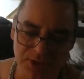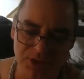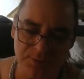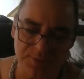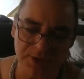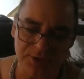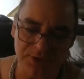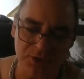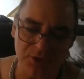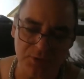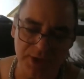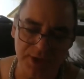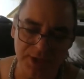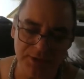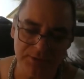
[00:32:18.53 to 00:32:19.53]
about the
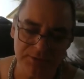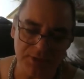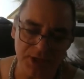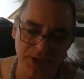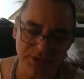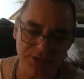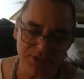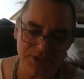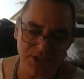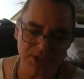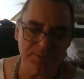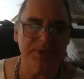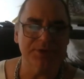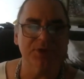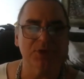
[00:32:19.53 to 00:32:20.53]
grain. I just think
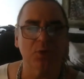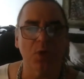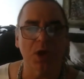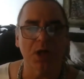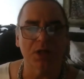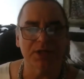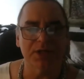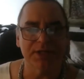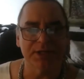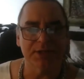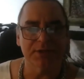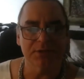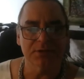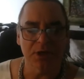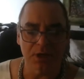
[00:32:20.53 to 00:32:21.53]
about the quality
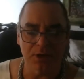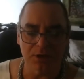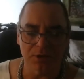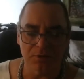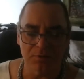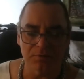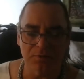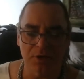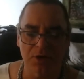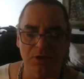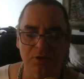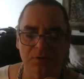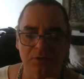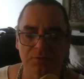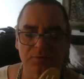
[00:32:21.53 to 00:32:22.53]
of
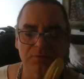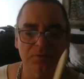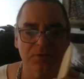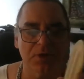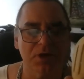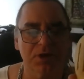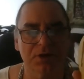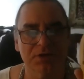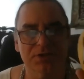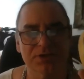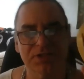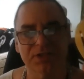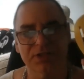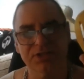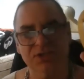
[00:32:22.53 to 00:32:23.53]

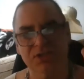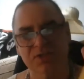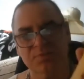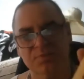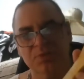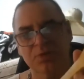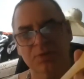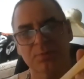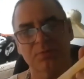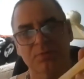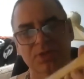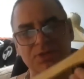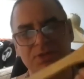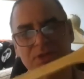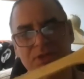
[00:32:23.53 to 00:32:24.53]
see, this is